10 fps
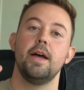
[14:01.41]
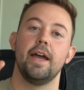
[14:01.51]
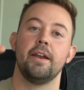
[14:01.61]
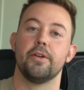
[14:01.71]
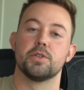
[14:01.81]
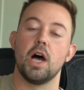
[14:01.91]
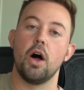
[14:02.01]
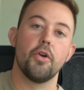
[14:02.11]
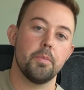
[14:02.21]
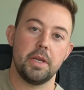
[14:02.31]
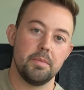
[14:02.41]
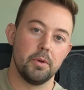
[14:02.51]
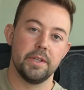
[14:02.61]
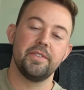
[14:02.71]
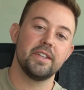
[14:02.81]
and there's other
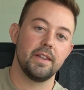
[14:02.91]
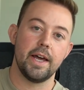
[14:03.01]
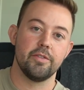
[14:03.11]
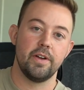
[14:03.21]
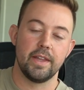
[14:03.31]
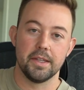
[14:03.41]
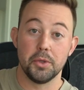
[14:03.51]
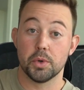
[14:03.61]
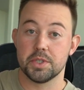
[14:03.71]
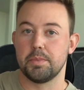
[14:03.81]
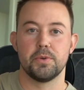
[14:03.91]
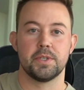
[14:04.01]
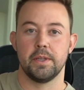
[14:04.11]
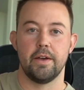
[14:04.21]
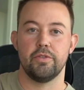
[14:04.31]
people living the life that you were supposed
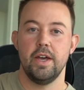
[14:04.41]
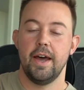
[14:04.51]
to live.